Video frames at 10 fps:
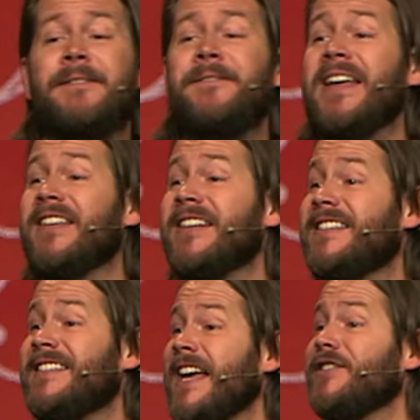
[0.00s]
faith that is
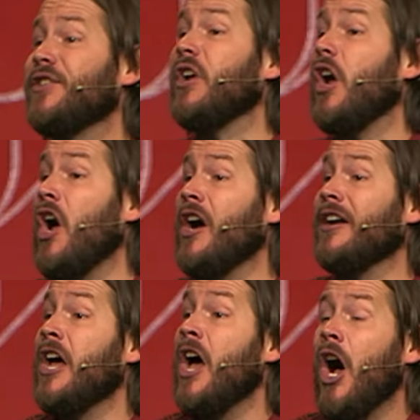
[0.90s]
centered on
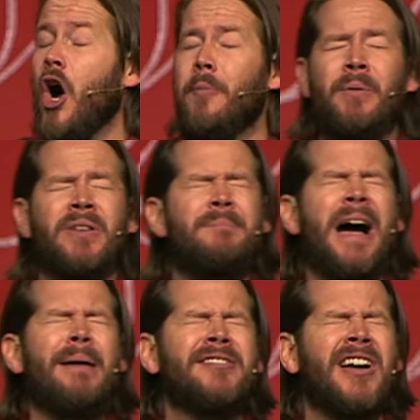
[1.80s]
hope. And when the
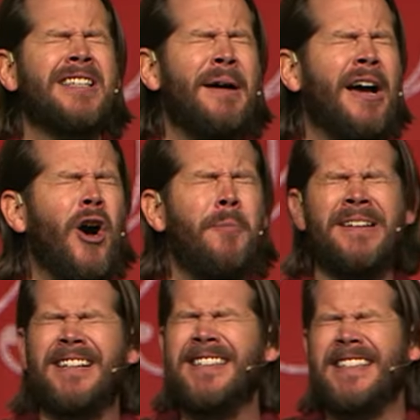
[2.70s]
Bible talks about hope, it
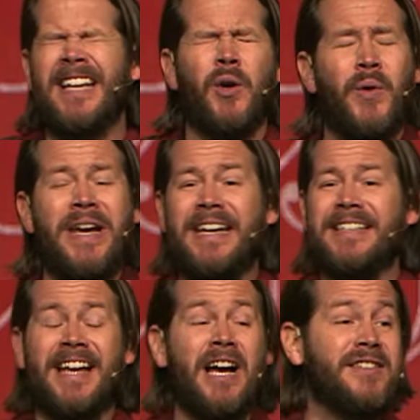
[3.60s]
doesn't sound weak. It
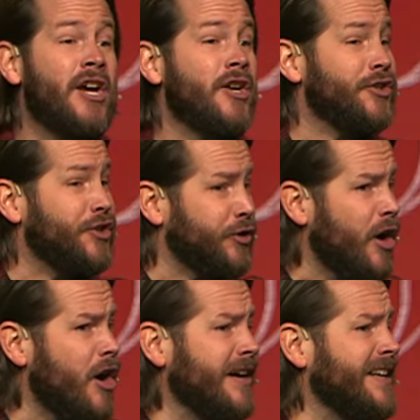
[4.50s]
sounds
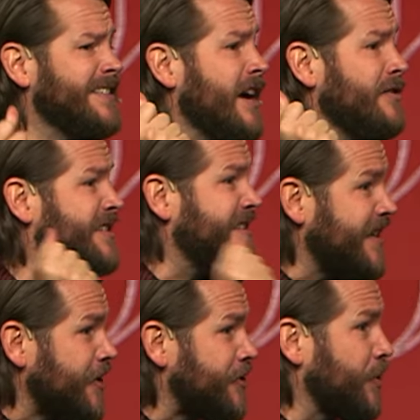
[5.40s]
strong. It sounds
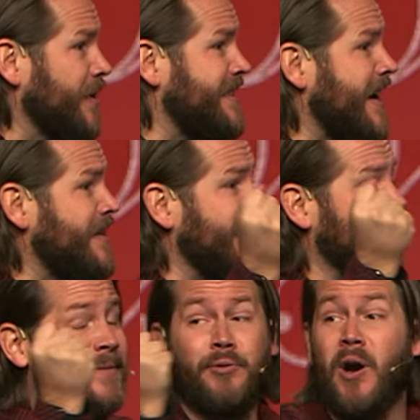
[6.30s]
central. It sounds like
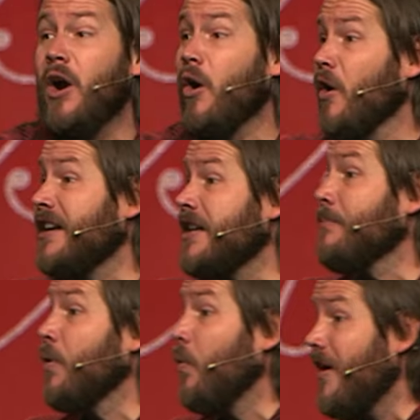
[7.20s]
it's priority
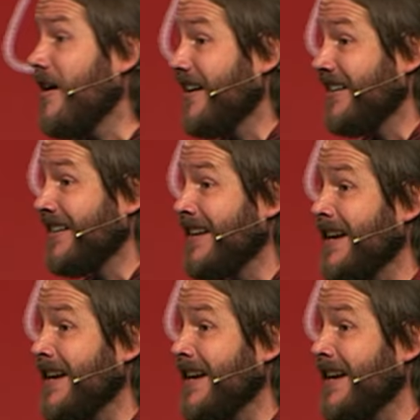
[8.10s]
number one